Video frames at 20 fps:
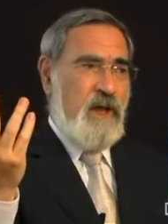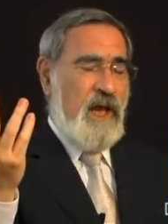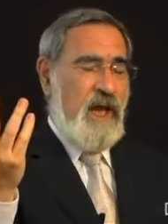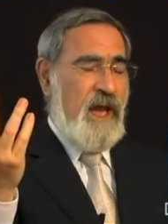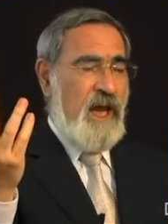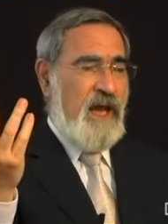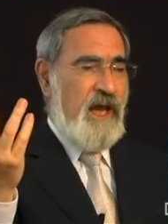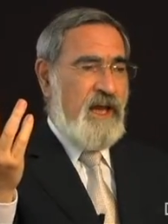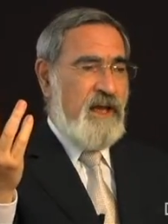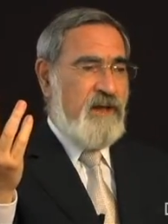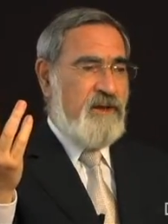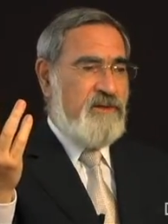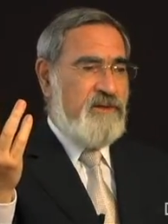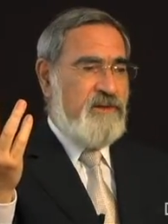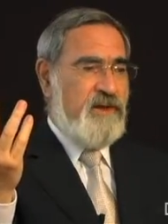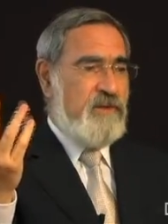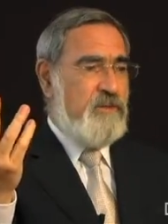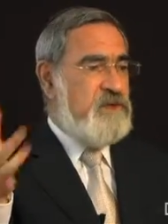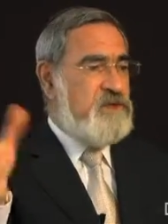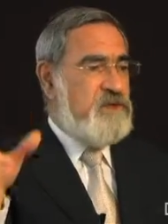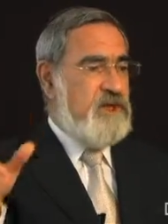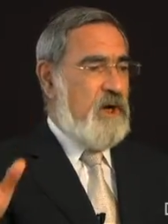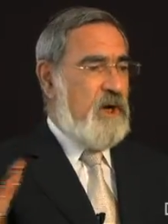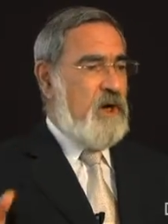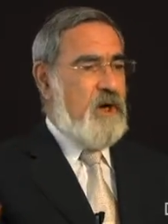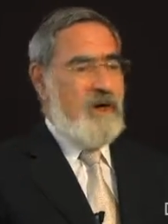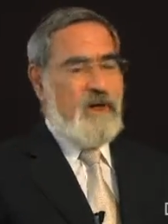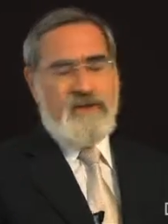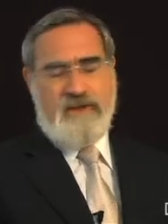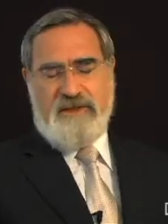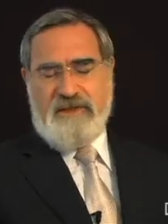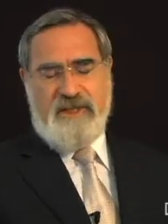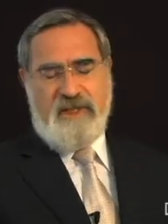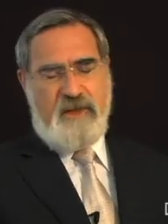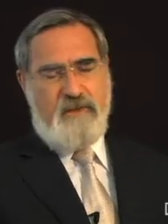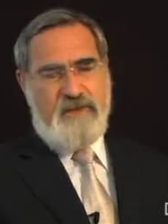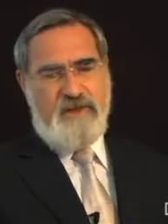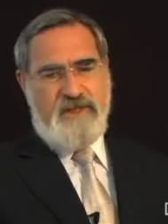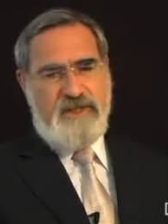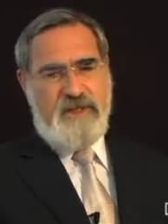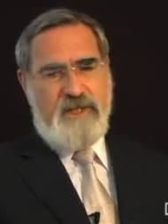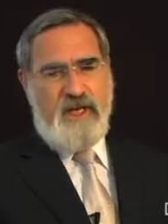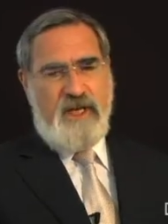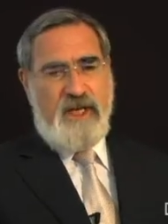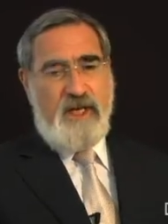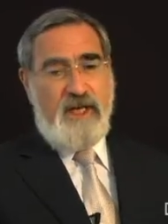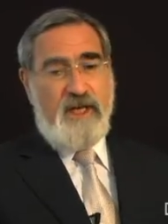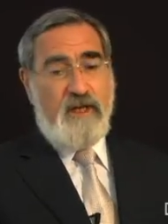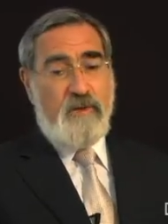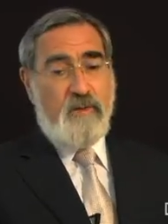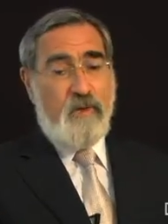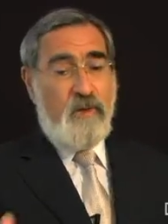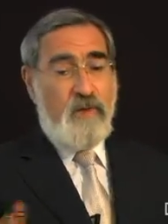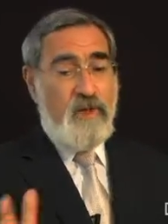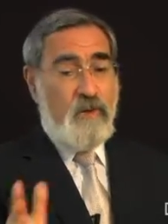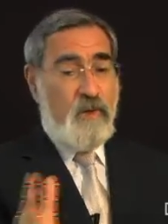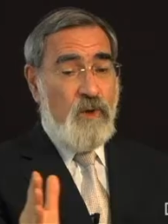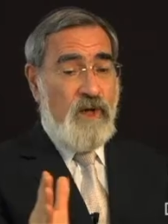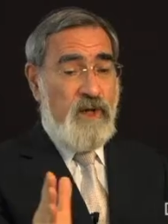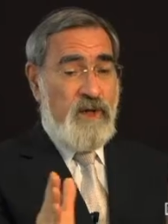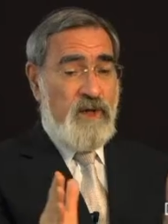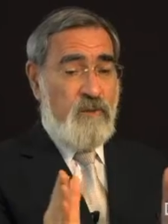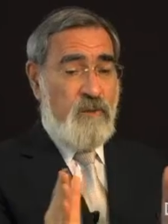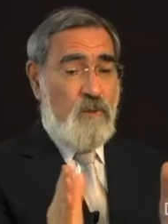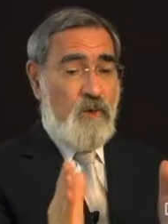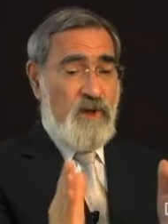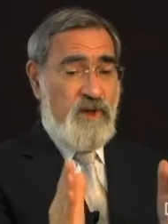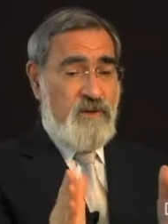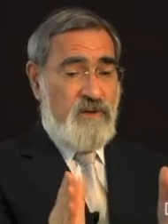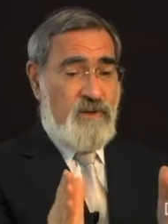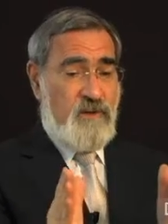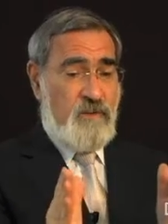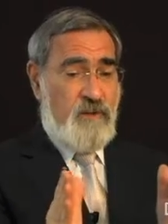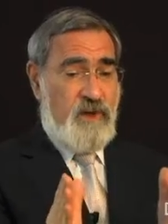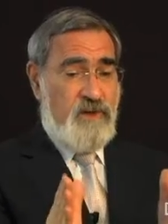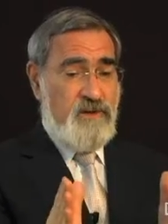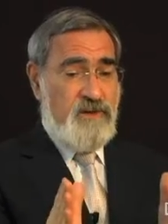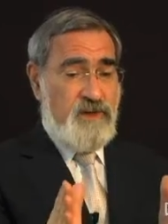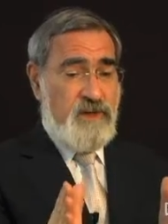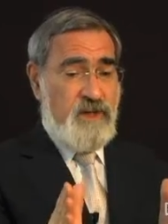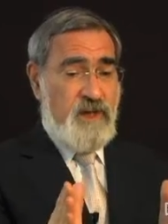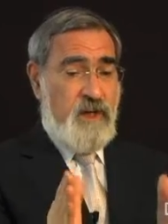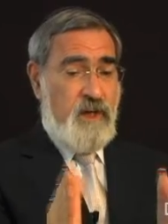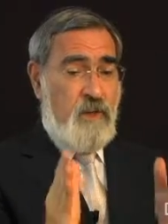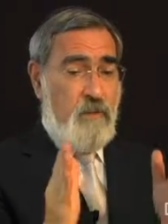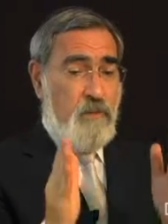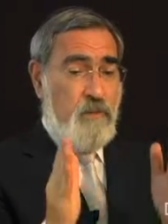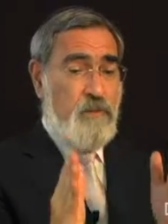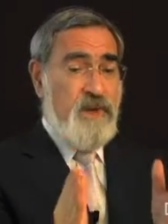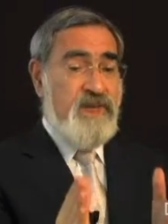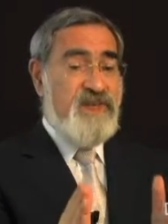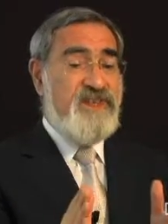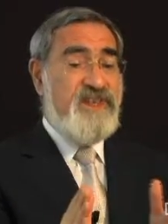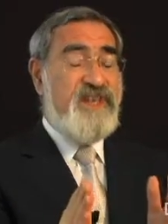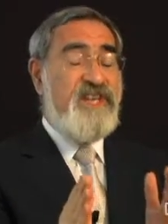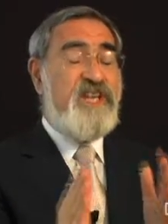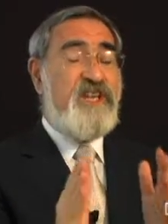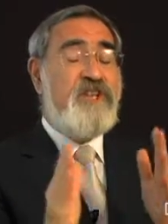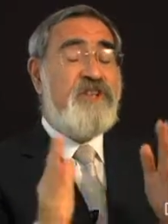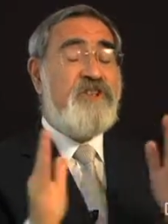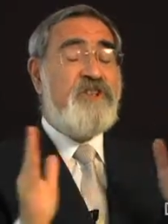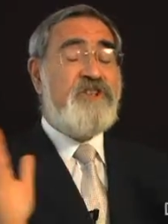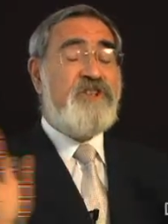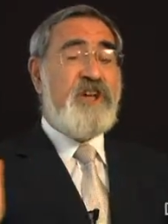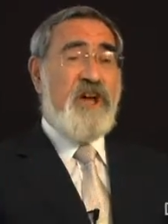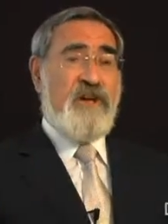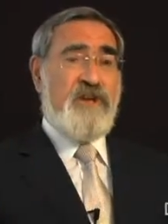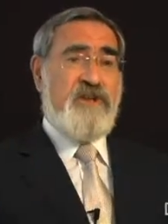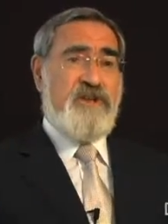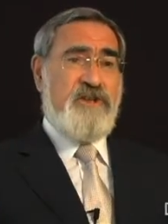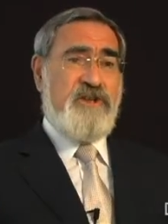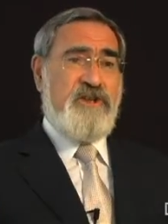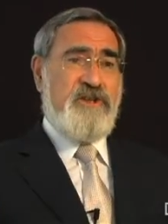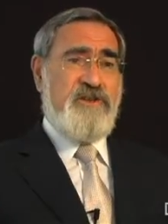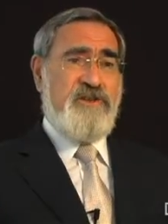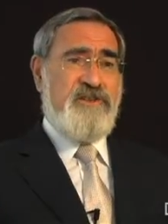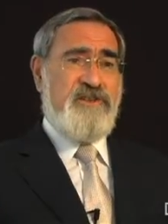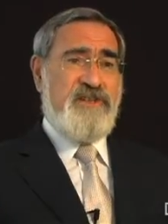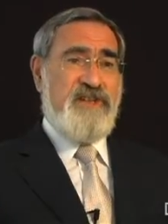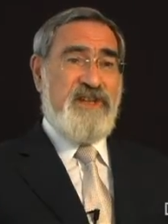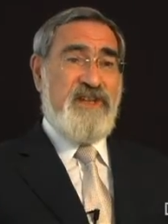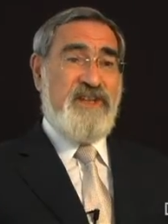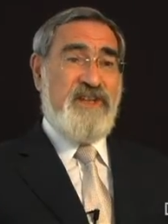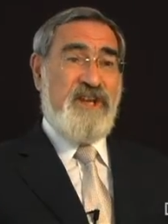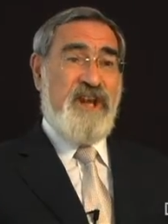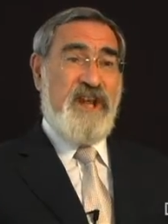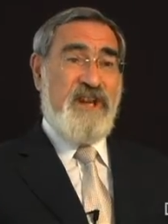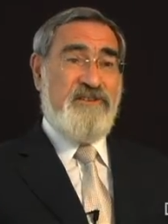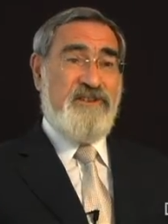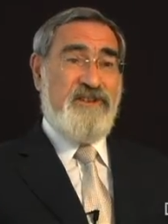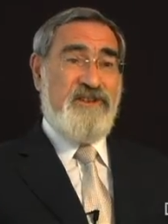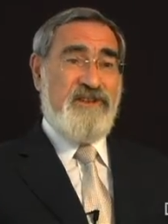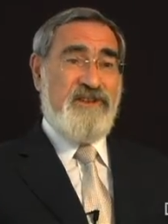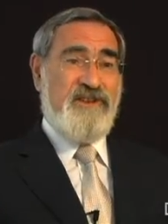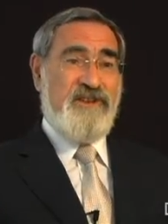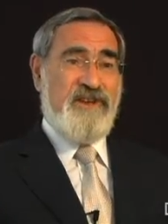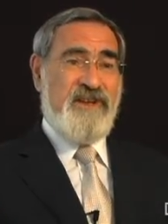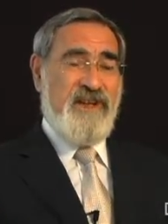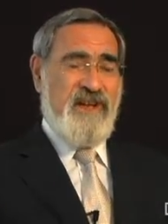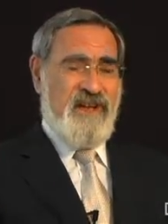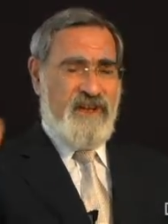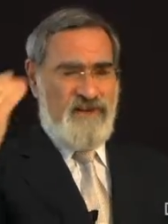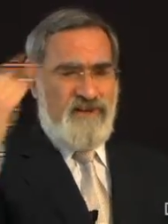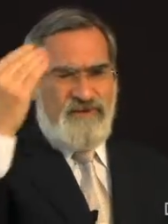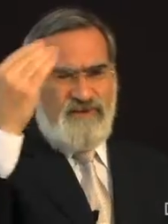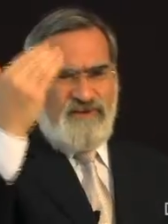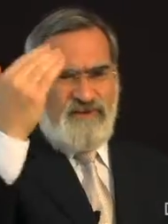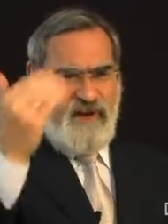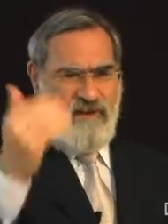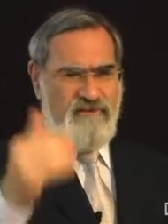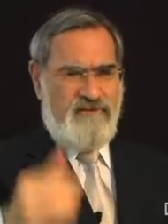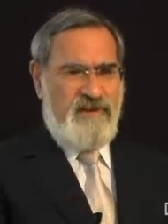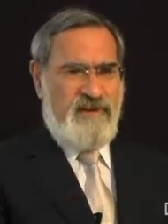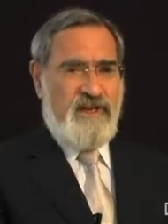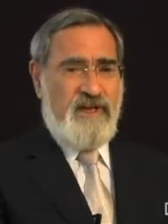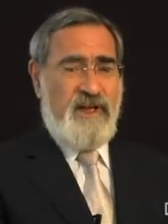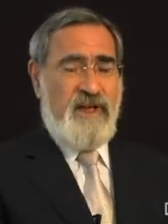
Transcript: And it was a hot summer's day, and we were in one of the most busy junctions in London at a traffic